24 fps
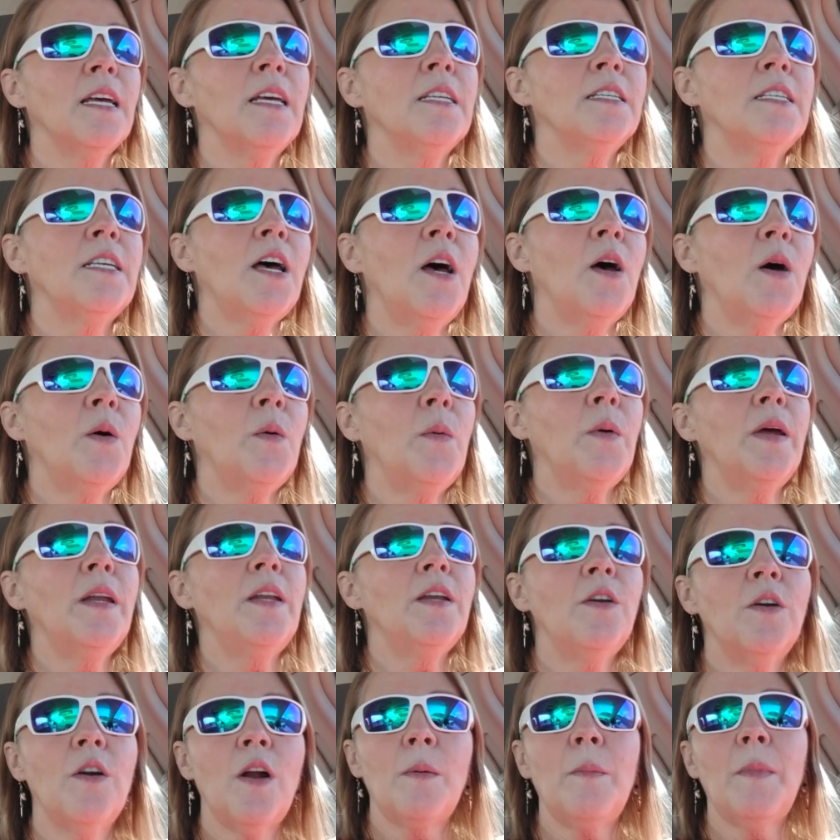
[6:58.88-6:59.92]
So,
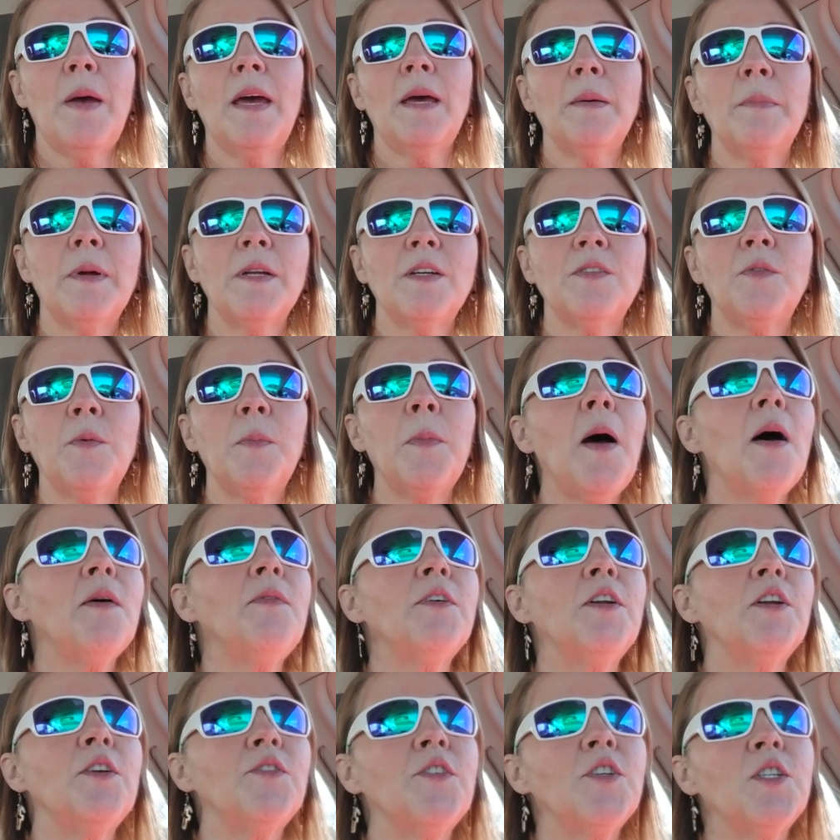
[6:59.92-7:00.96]
and you're not making much for
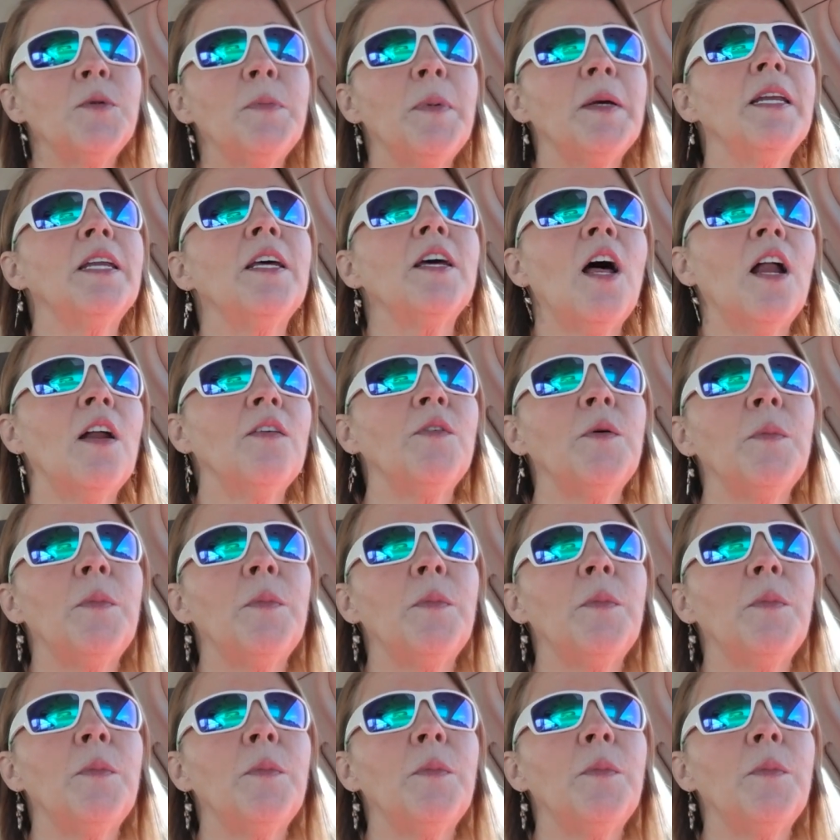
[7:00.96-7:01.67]
profit if you're spending all of your